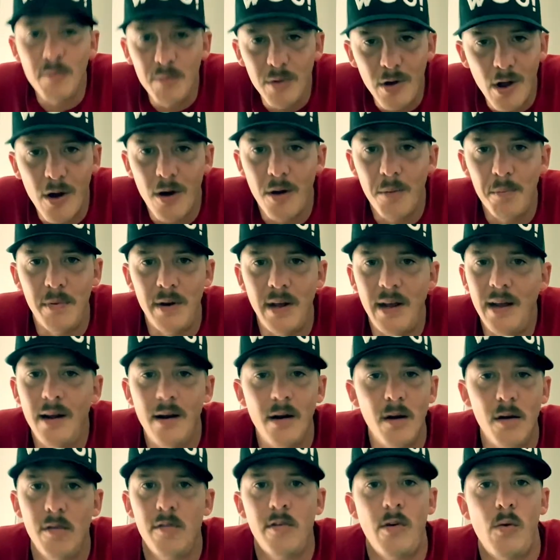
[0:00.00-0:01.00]
Yum
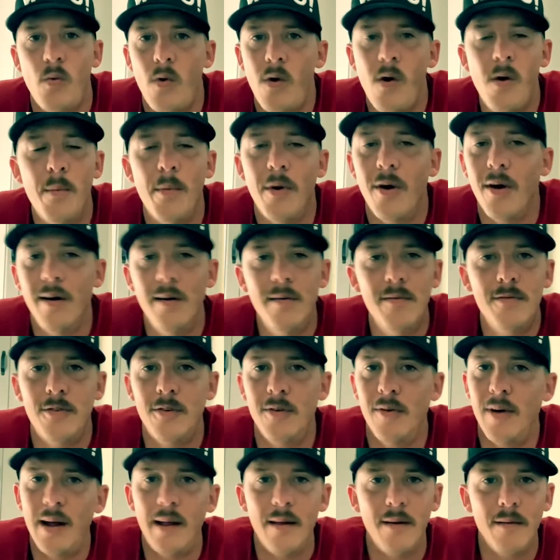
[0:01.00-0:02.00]
Dingers at Walmart for
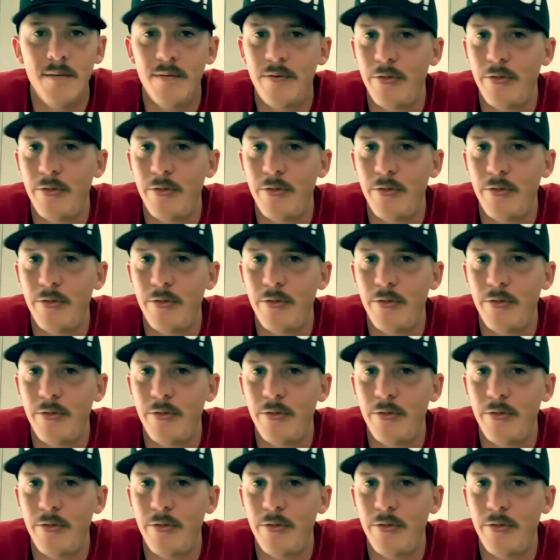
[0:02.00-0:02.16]
like